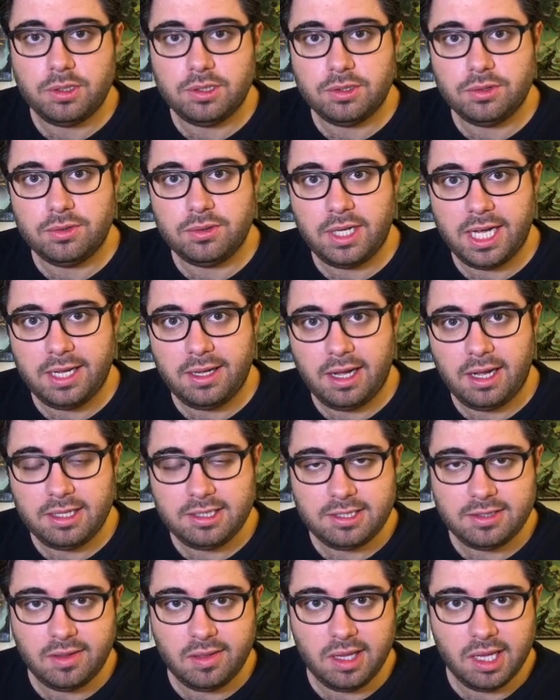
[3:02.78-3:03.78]
to
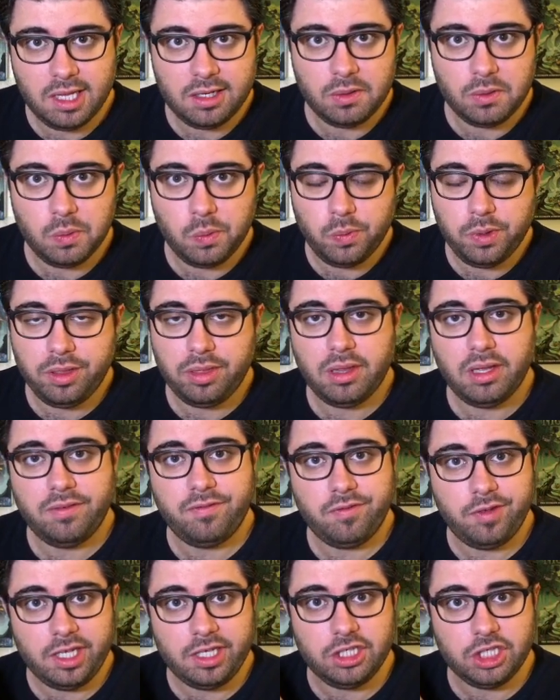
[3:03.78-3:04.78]
answer that with a
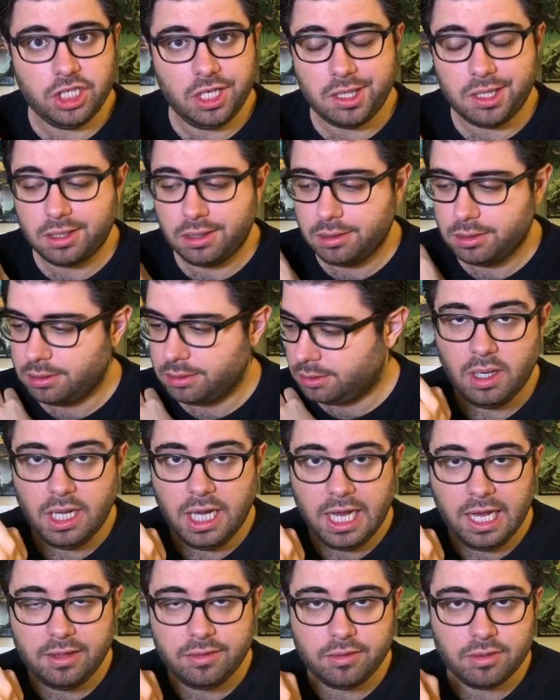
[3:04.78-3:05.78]
fate check.
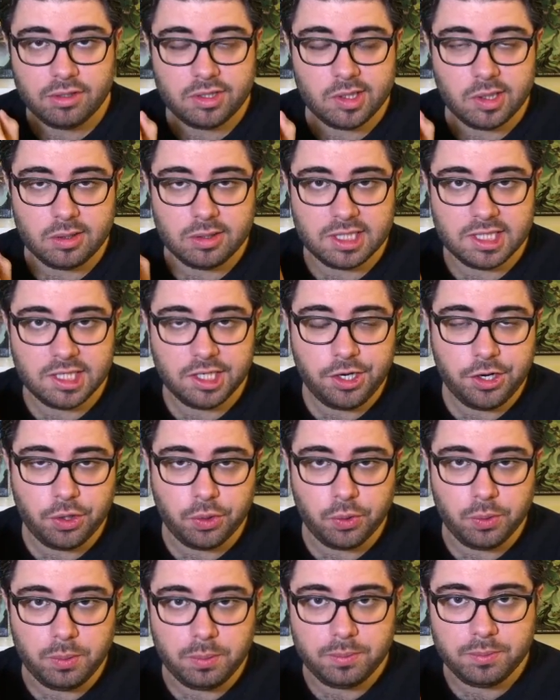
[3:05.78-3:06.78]
And the result is a
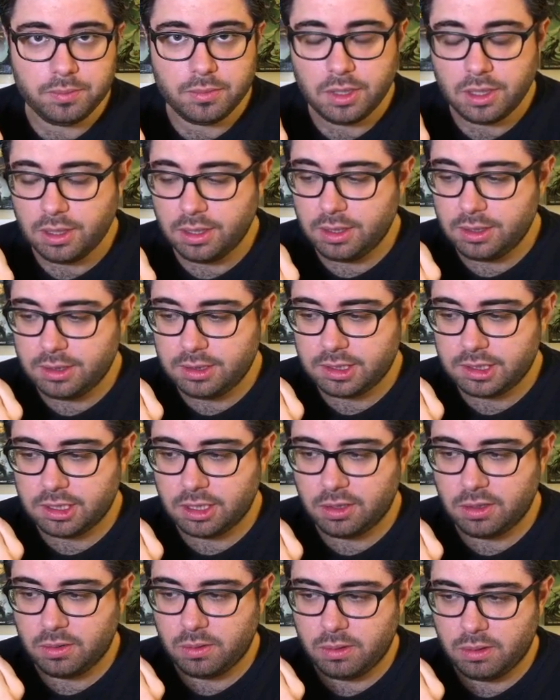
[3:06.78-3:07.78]
no.
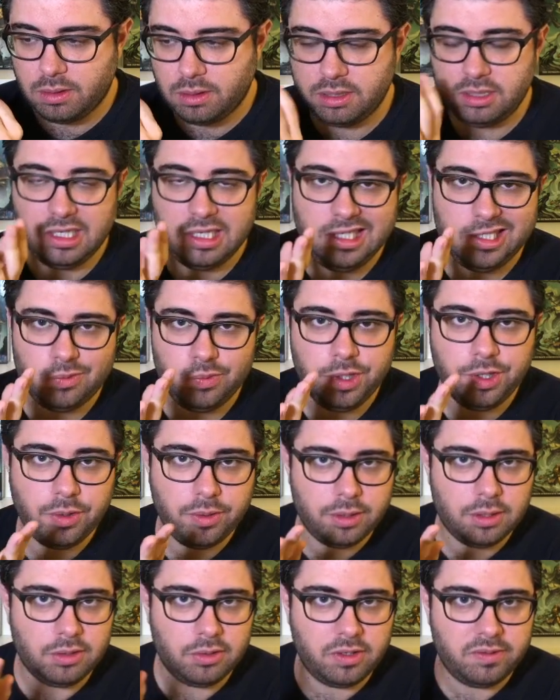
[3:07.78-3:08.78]
So at least we know
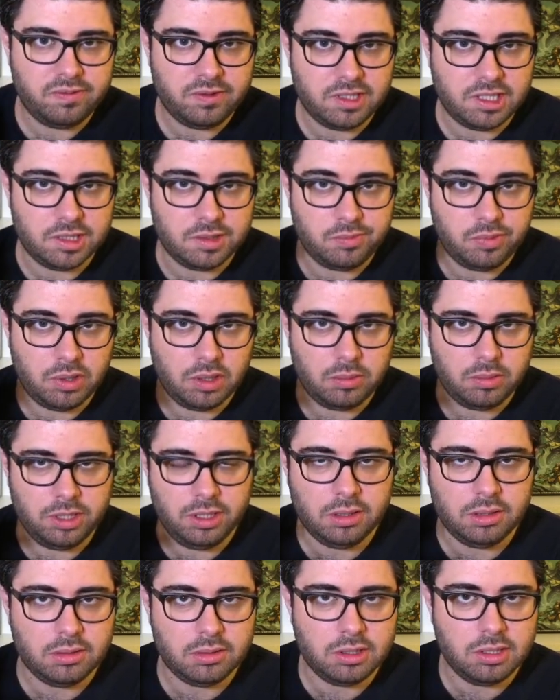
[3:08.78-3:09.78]
that Norvos is probably a
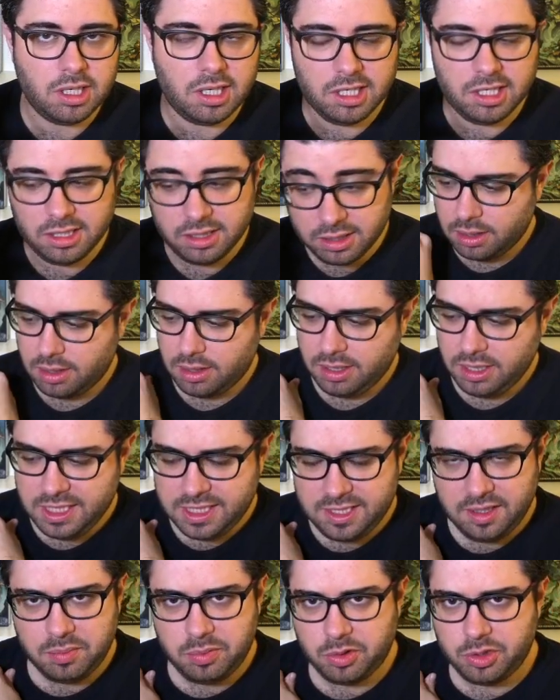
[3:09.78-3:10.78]
good guy. Is
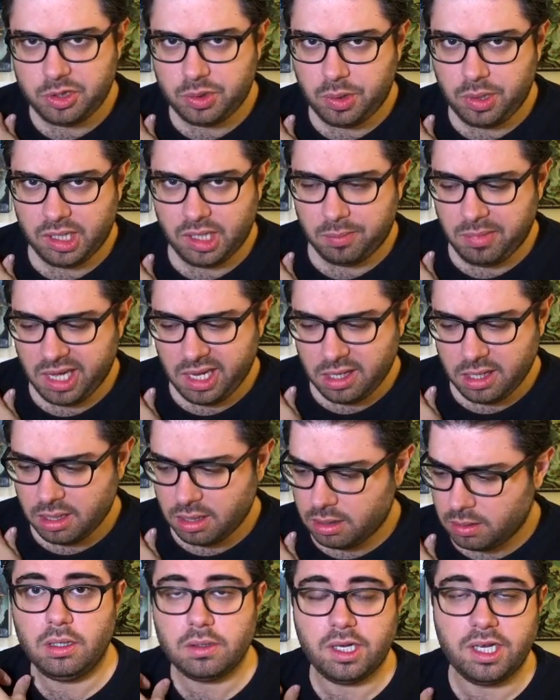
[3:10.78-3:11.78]
he pursuing a
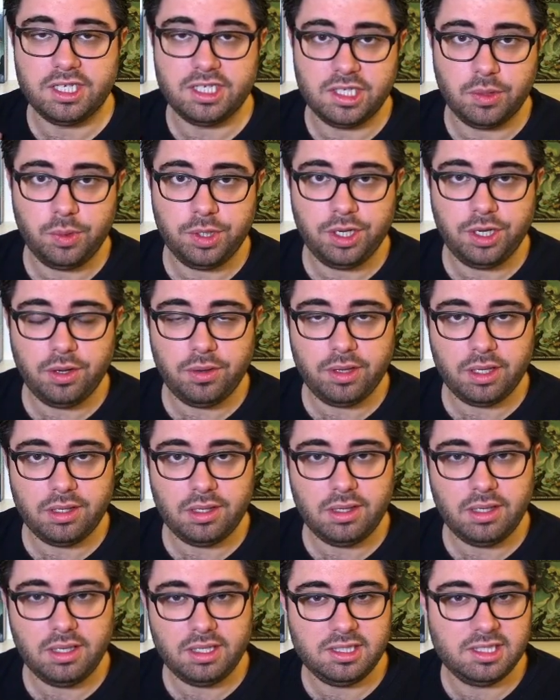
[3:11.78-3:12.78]
man? Okay, so we know
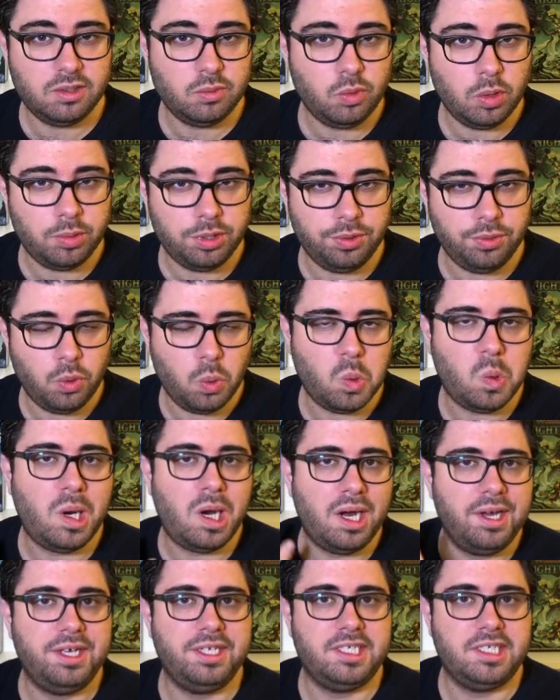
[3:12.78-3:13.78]
that it's a woman.
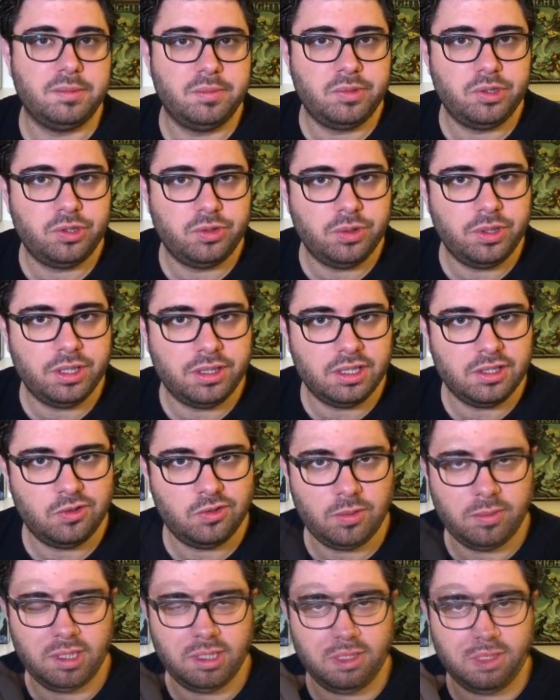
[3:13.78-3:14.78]
Why is he pursuing this
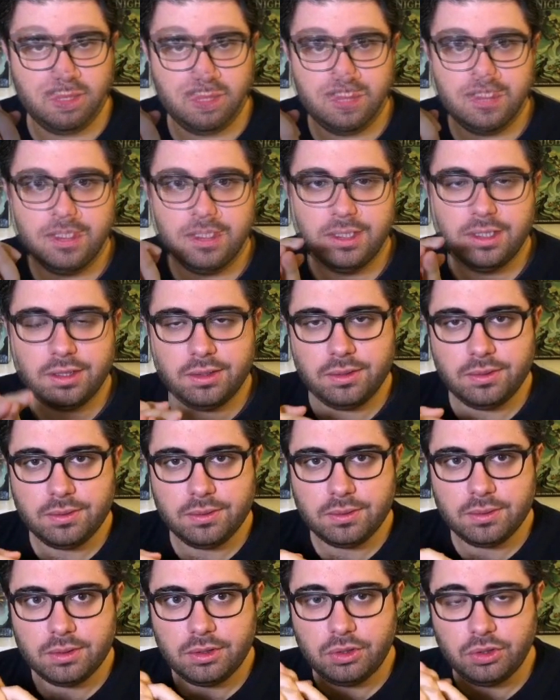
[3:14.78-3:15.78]
woman?
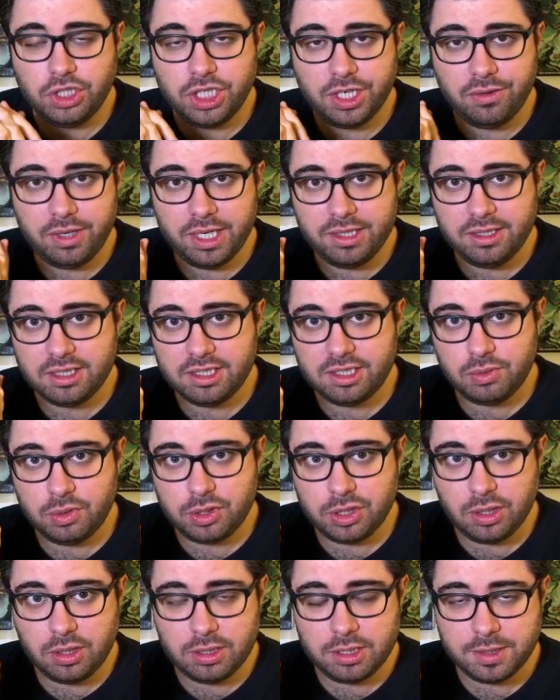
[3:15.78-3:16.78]
To generate this
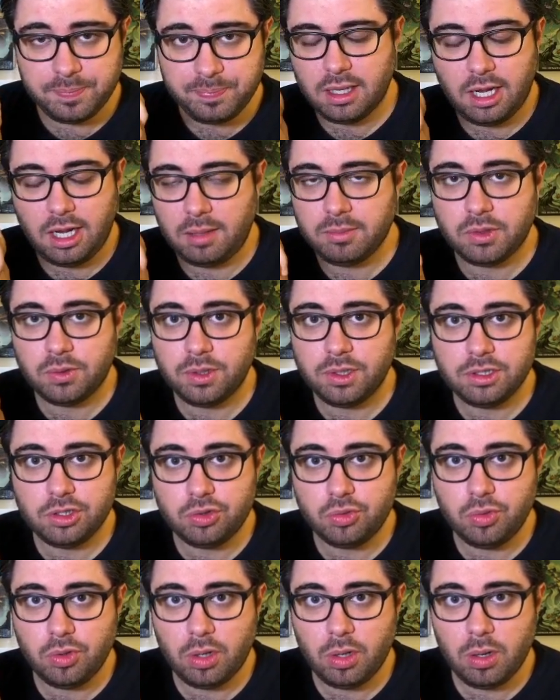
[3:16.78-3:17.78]
result, I'm going
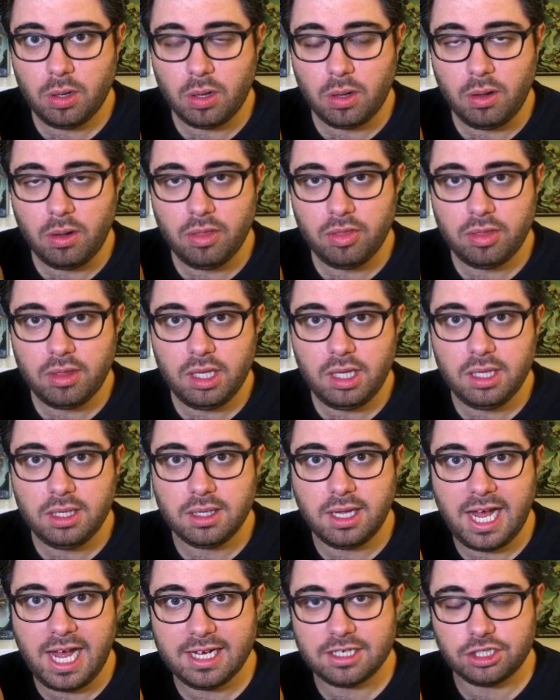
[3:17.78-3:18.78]
to roll on the
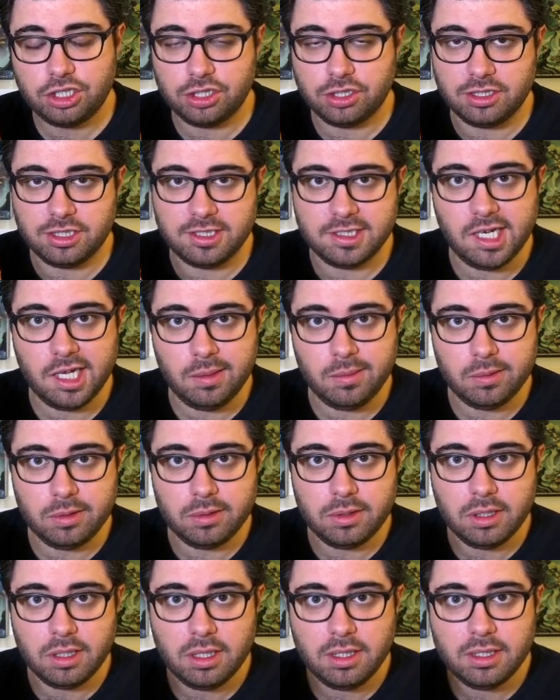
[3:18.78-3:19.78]
actions
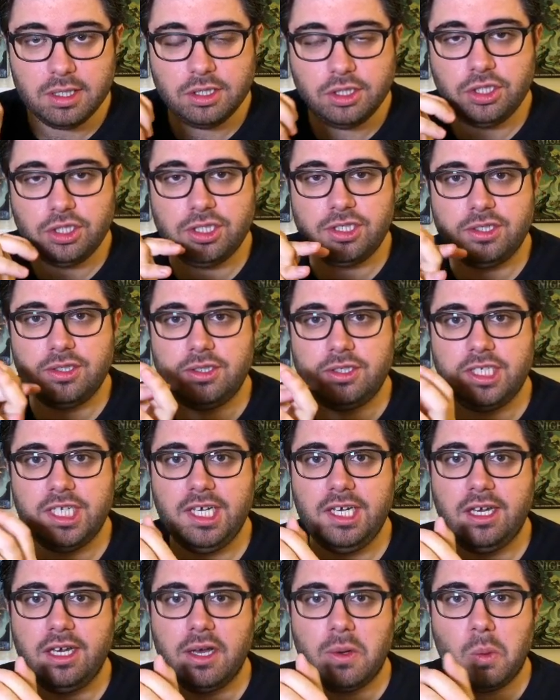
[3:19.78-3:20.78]
table, just to
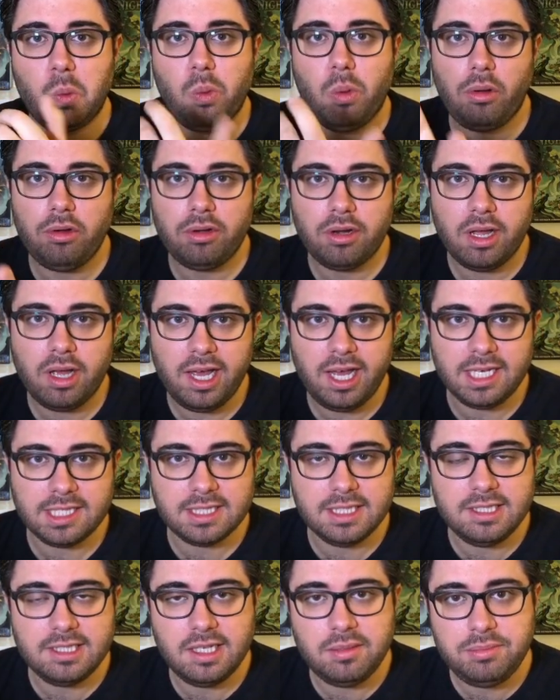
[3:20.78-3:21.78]
see what has
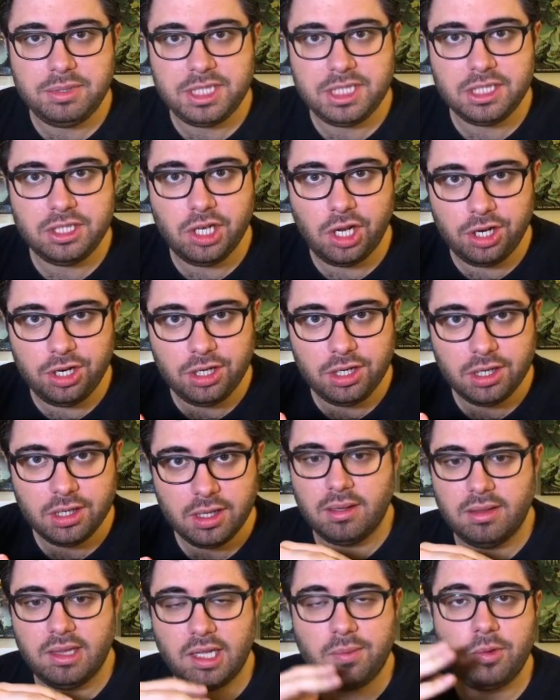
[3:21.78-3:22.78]
this NPC
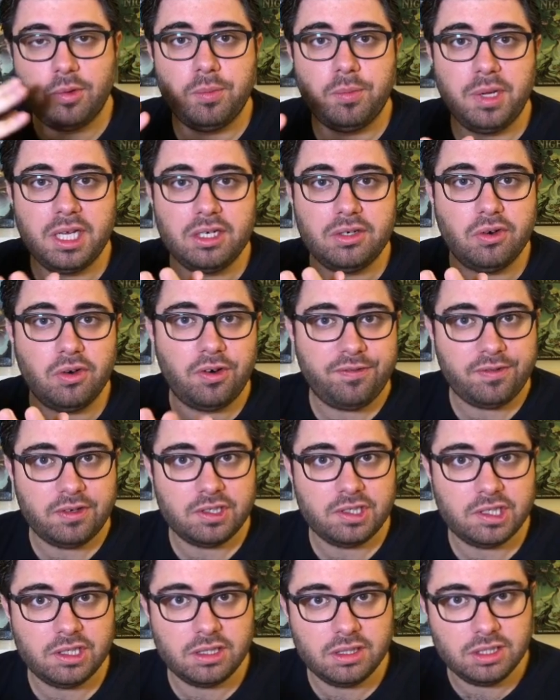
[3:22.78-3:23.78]
done that would make
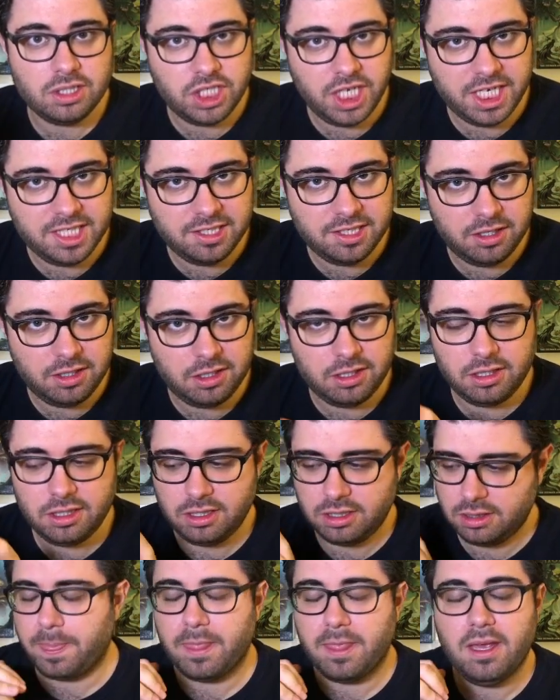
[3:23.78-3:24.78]
Norvos chase her.
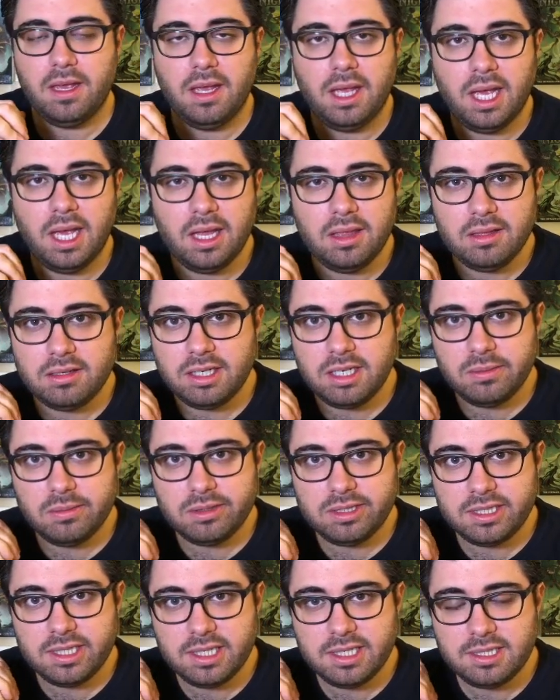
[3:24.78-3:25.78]
And the table
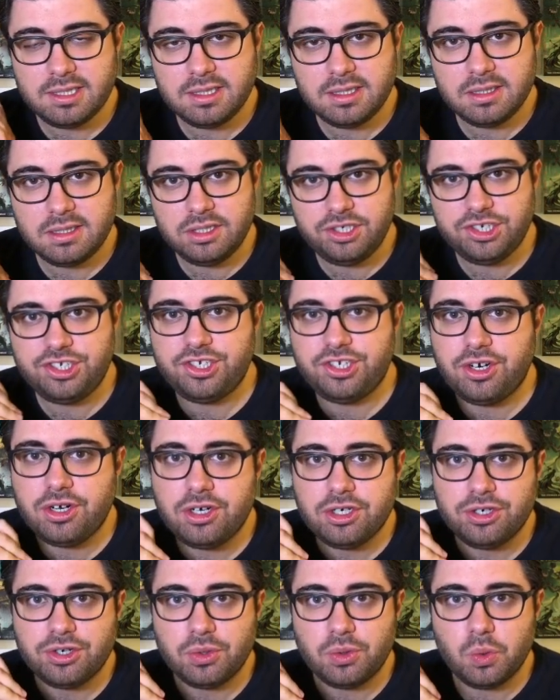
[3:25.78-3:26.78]
says
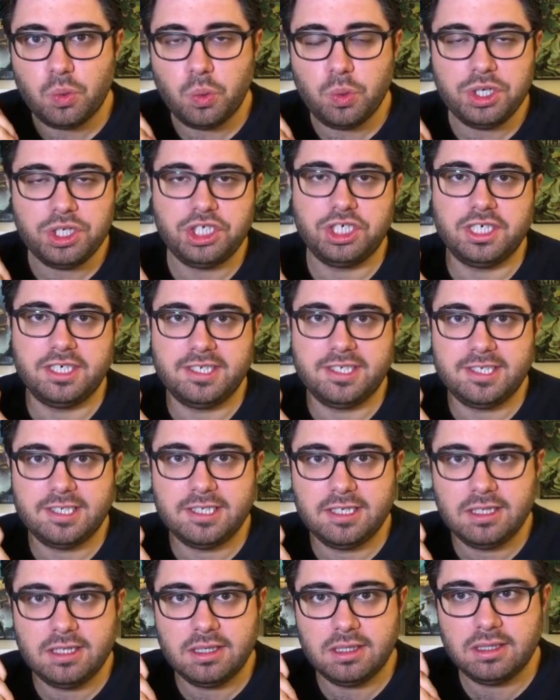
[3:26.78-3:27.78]
desert wishes.